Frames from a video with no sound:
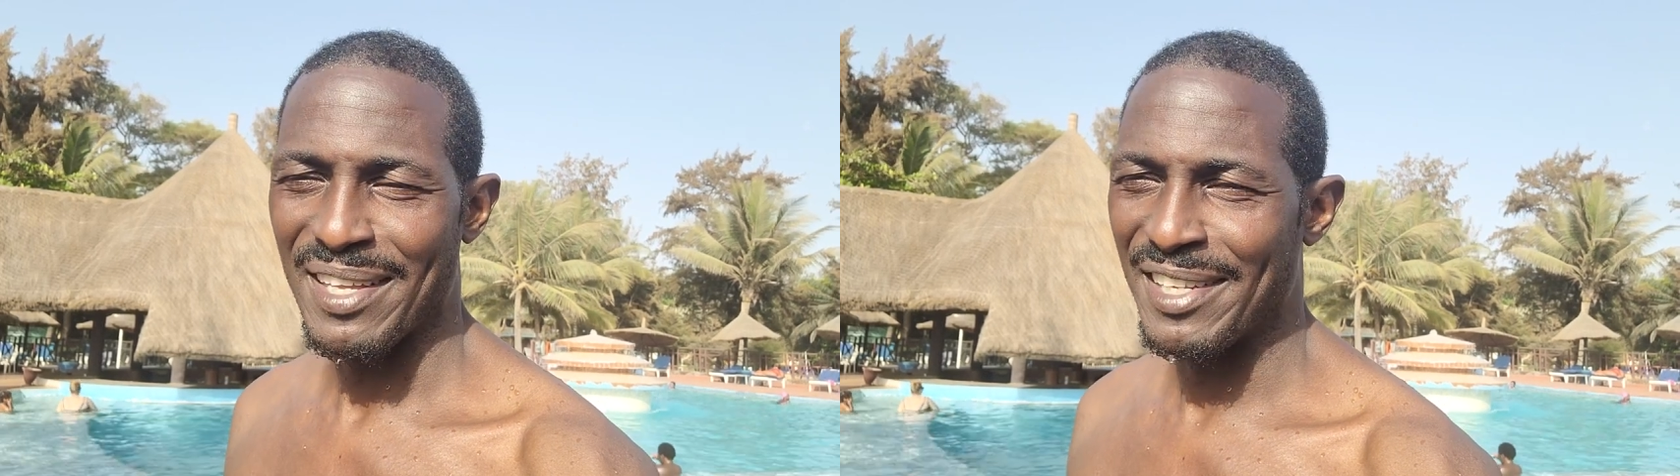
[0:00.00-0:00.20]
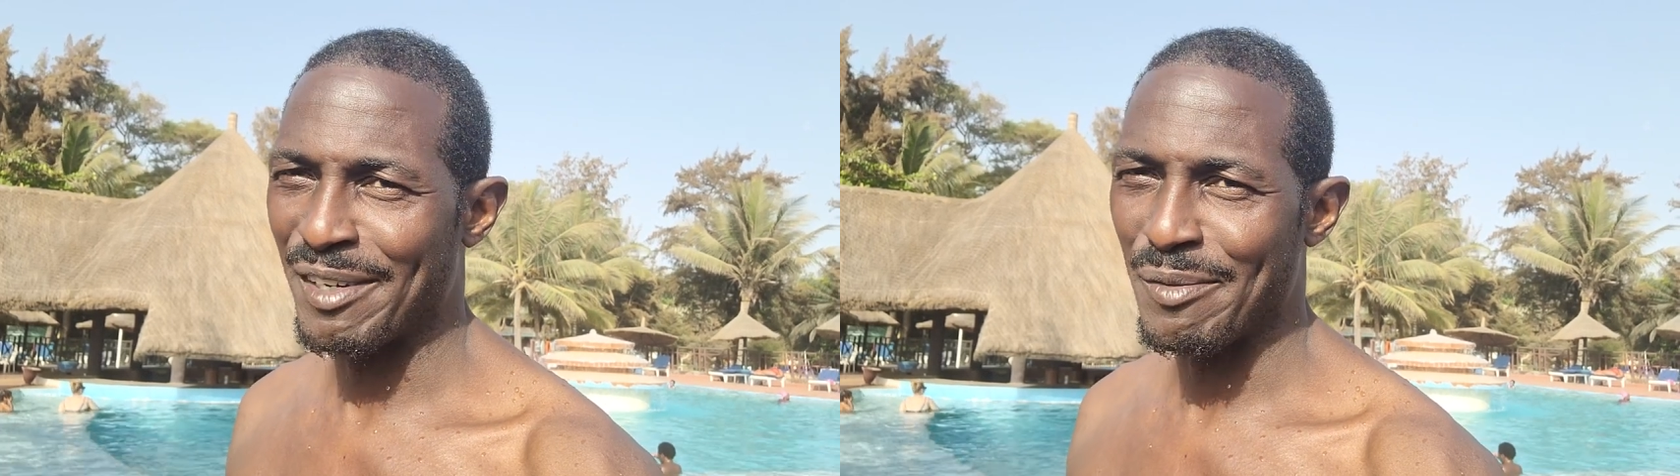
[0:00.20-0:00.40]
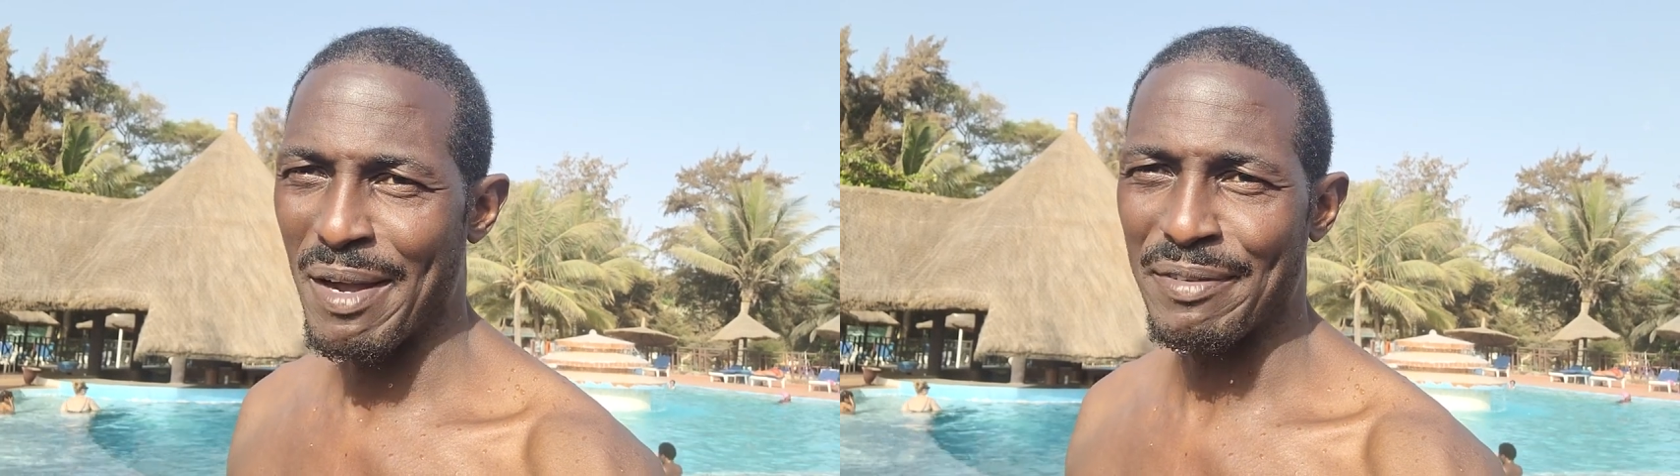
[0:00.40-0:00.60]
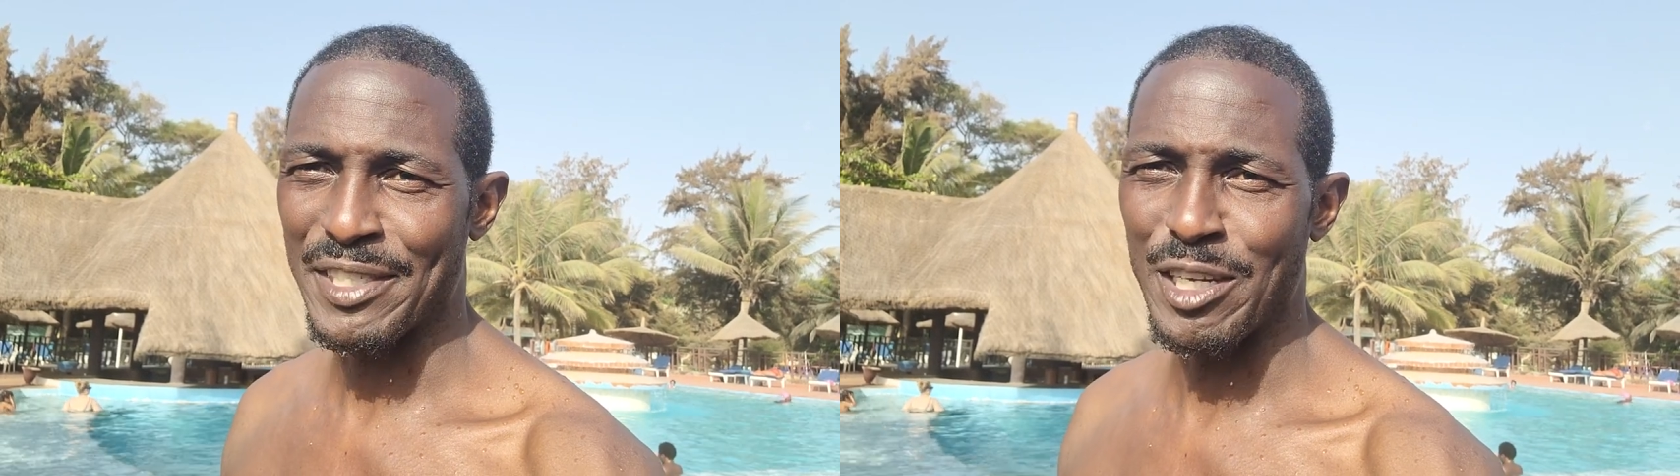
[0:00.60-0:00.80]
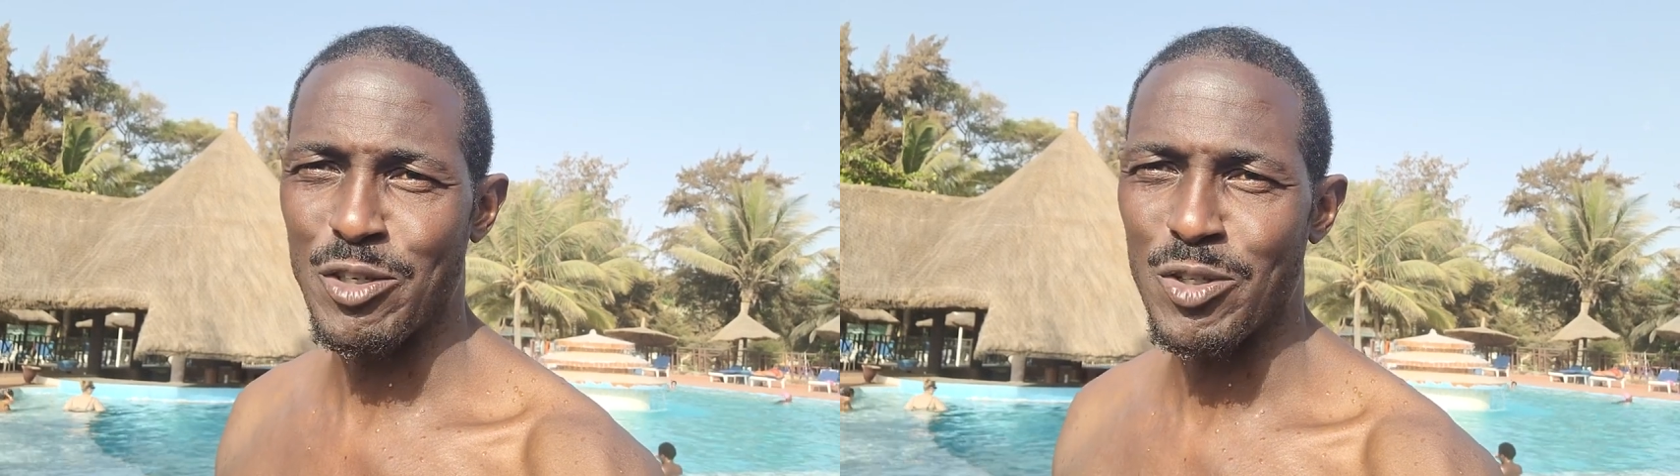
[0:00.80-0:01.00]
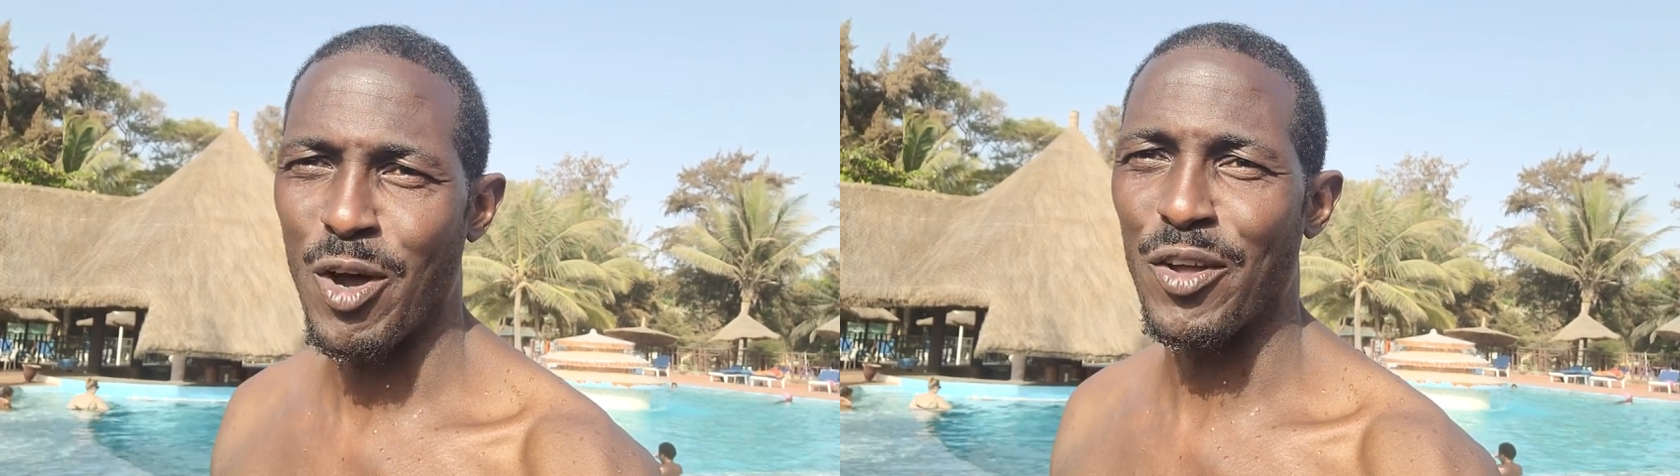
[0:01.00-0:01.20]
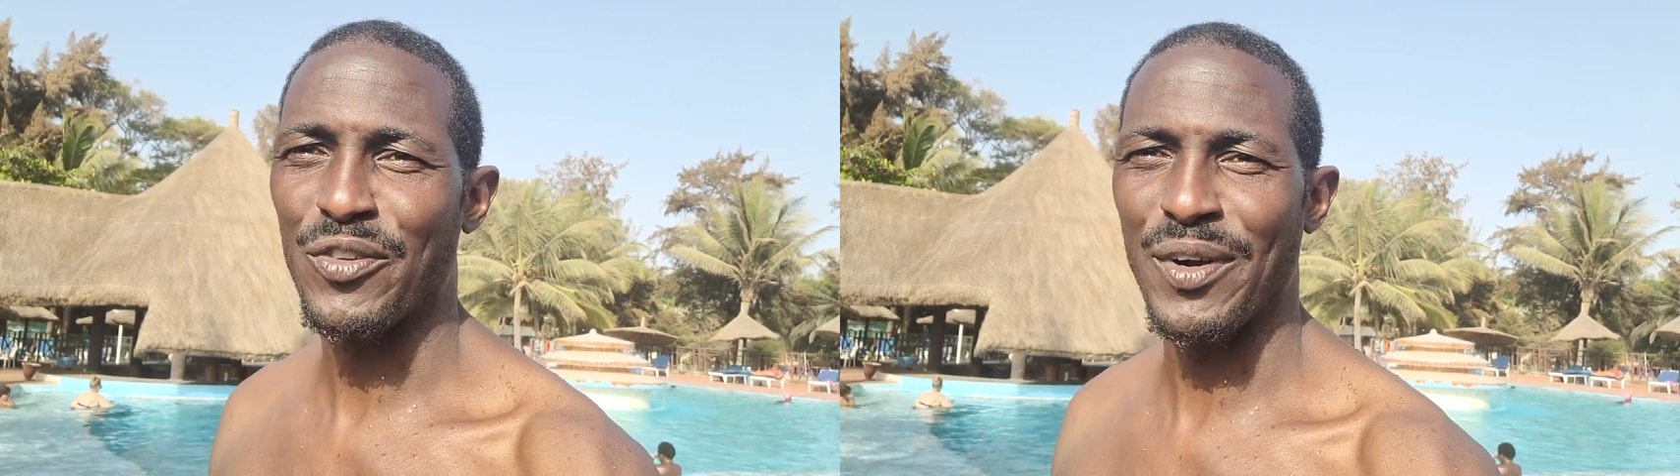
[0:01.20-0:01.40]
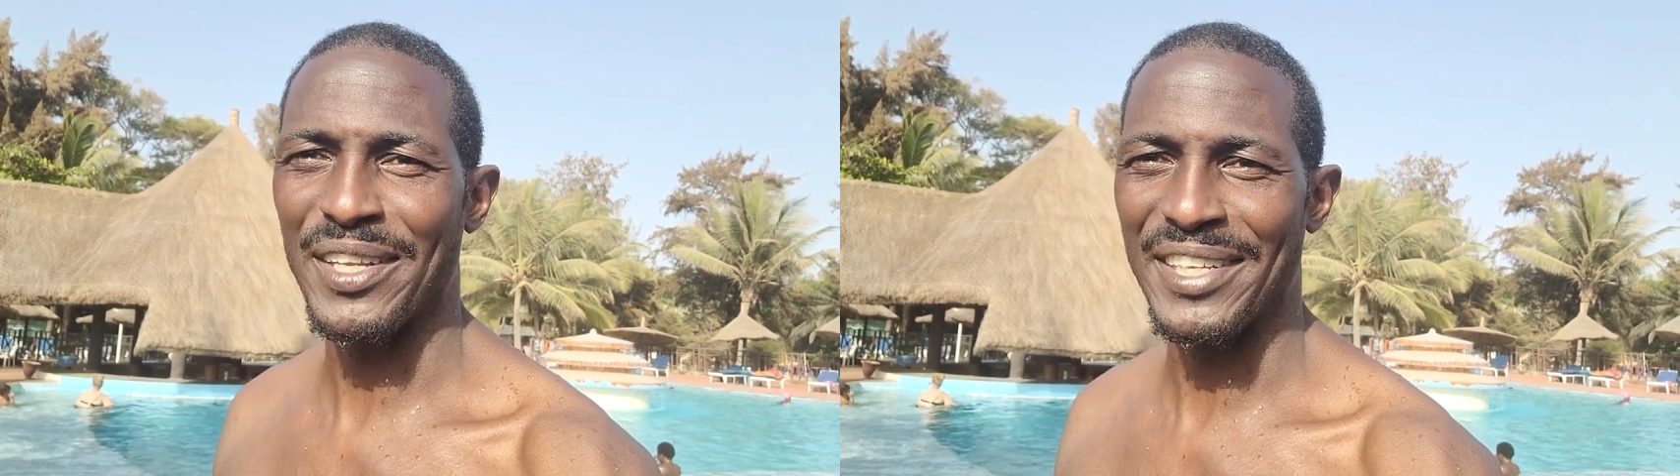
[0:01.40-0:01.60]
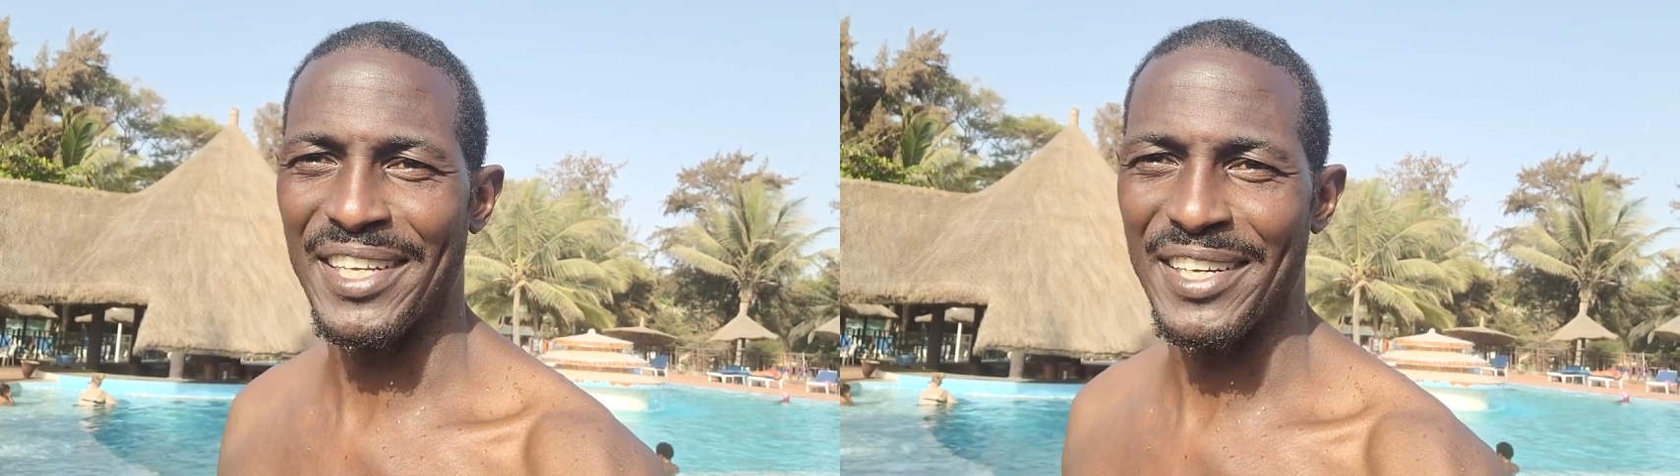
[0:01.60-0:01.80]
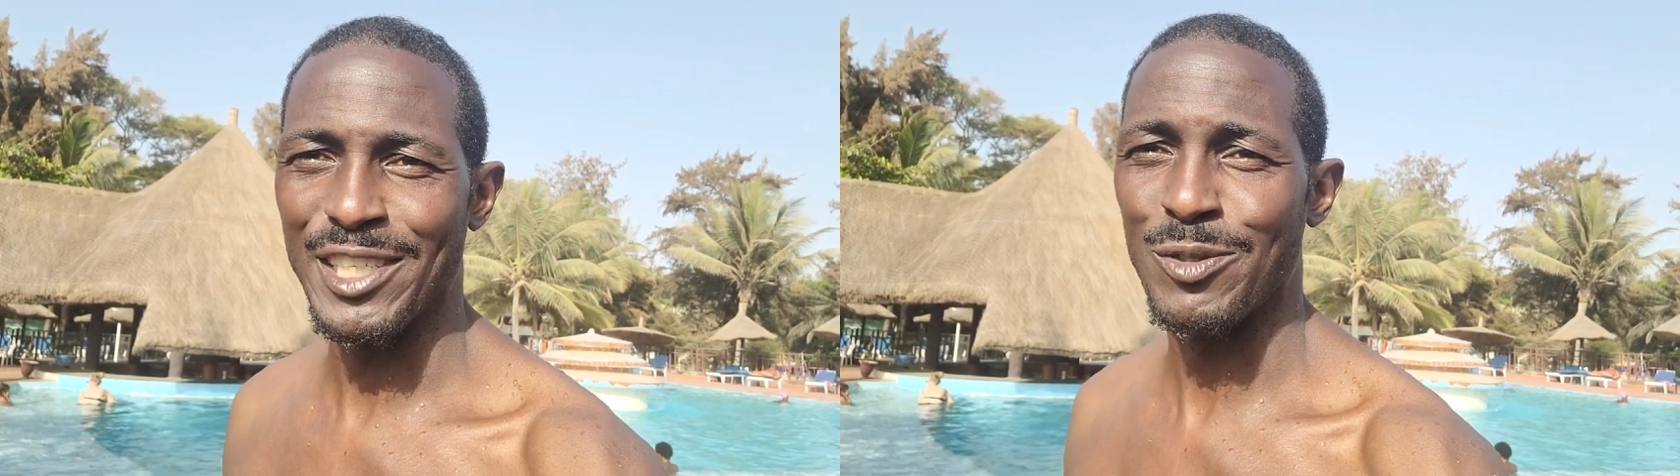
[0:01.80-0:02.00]
you know, we have schedules all throughout the
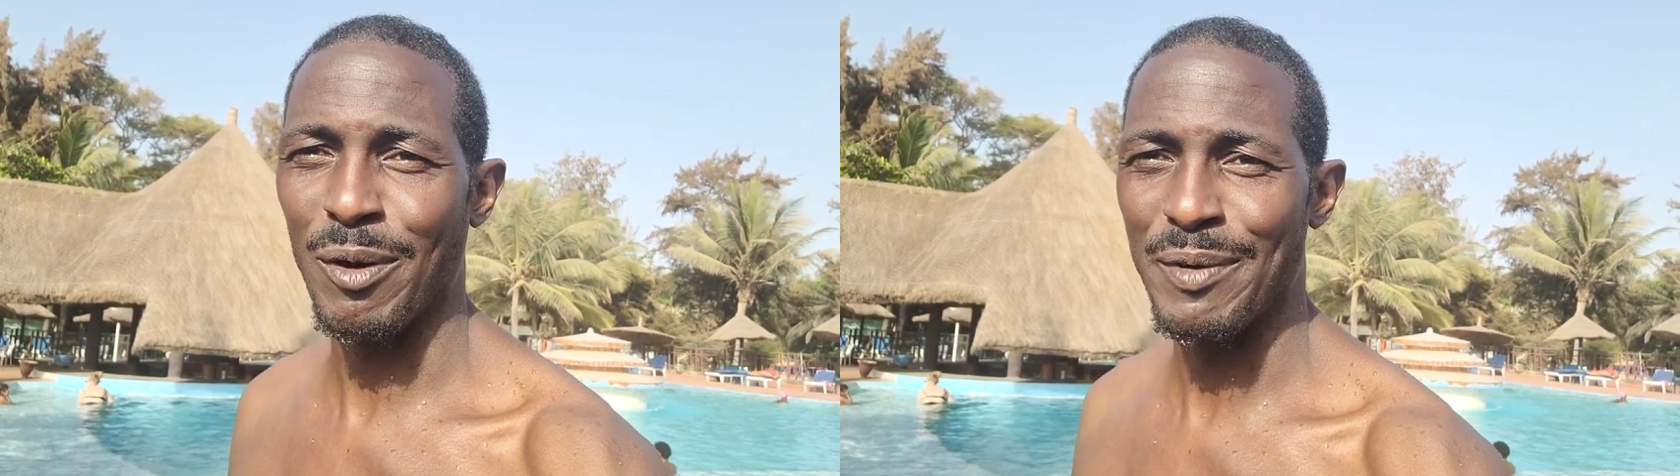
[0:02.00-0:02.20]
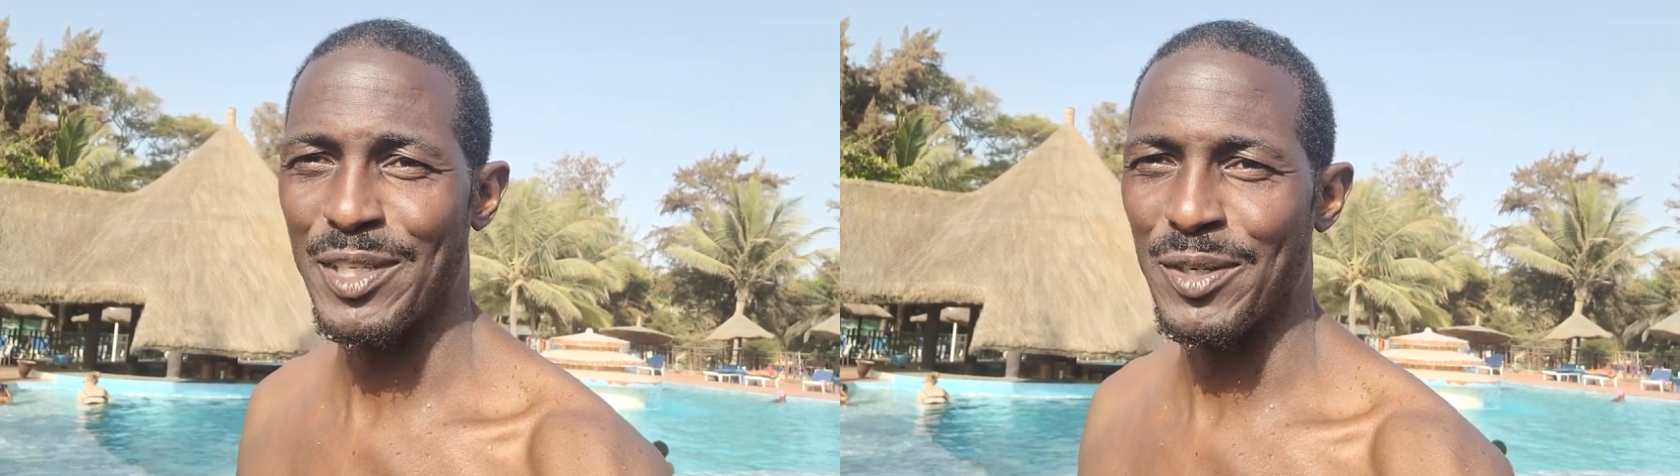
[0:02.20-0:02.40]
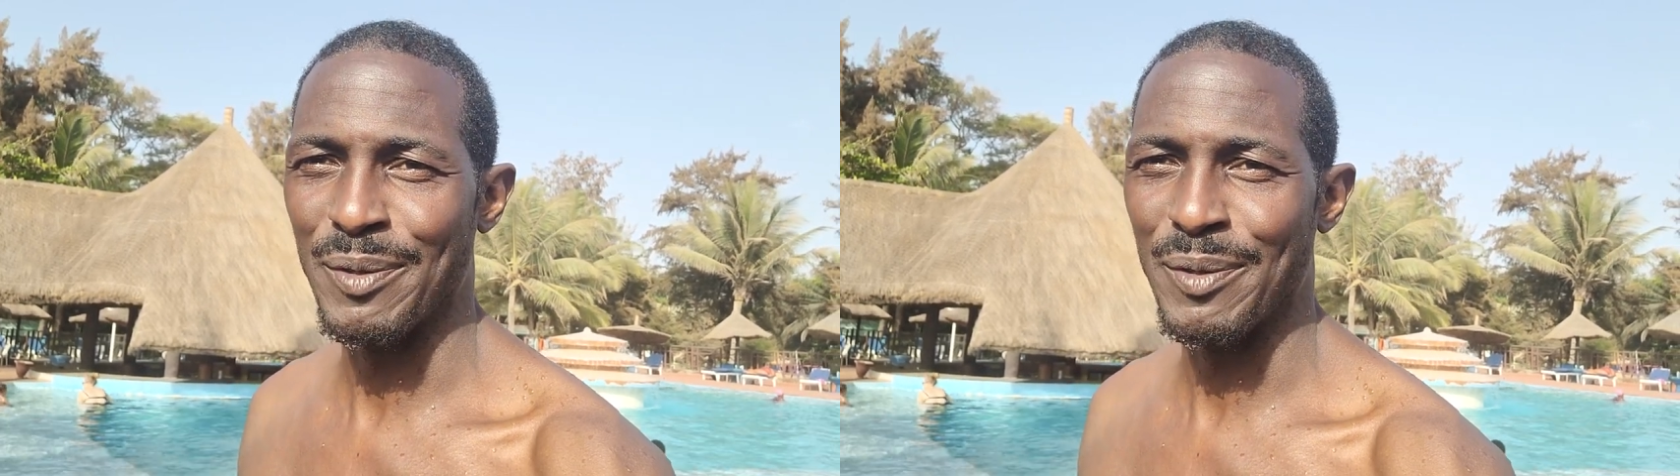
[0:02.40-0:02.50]
year. This is what we do.